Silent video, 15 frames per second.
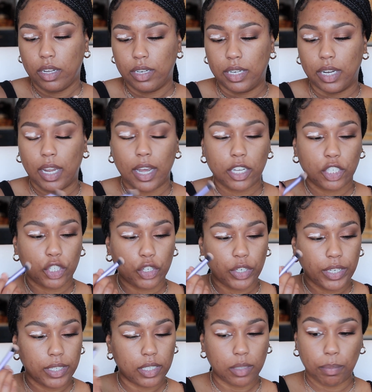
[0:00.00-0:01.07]
Deluxe
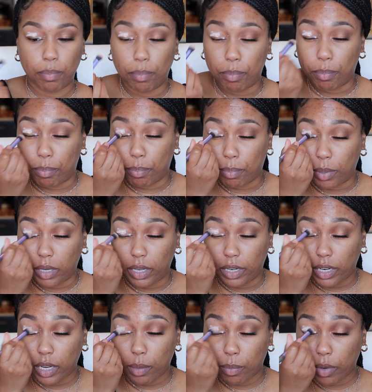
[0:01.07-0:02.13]
Crease
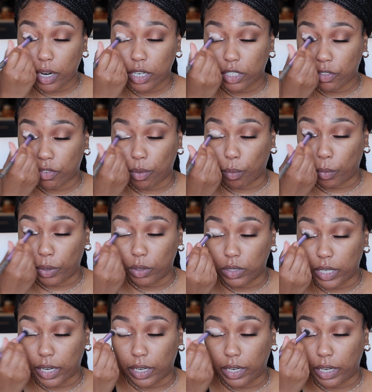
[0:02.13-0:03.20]
blending brush from Real
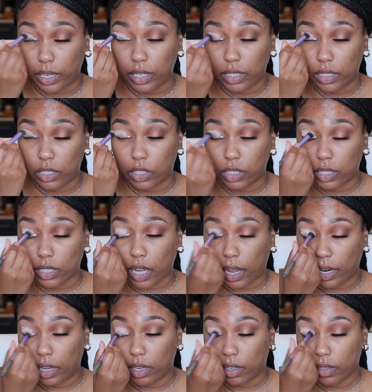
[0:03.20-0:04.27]
Techniques and just
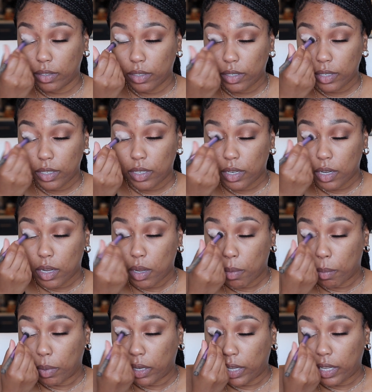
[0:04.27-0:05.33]
kind of
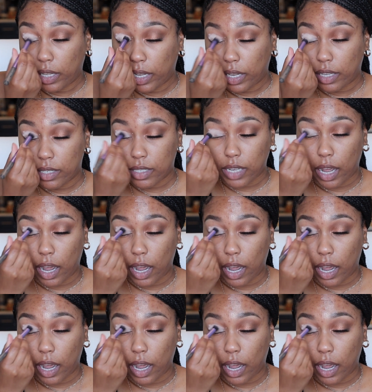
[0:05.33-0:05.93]
blend this